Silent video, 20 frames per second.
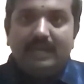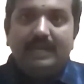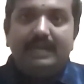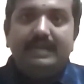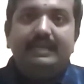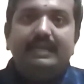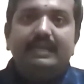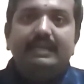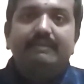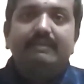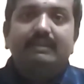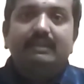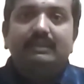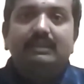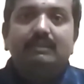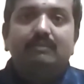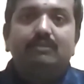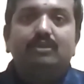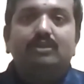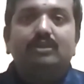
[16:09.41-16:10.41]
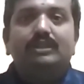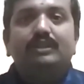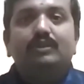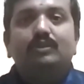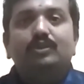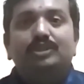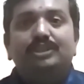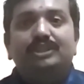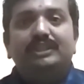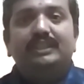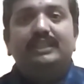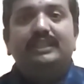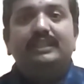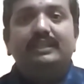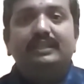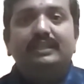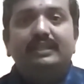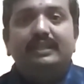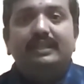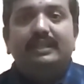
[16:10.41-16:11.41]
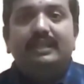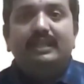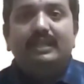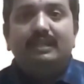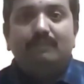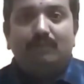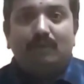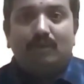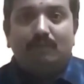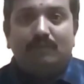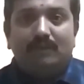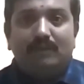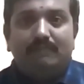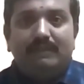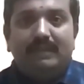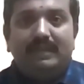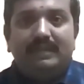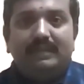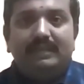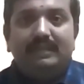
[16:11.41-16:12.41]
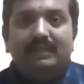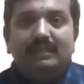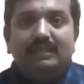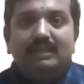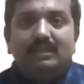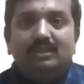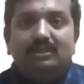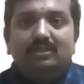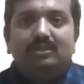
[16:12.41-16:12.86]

and deliver them to the ocean in a proper manner,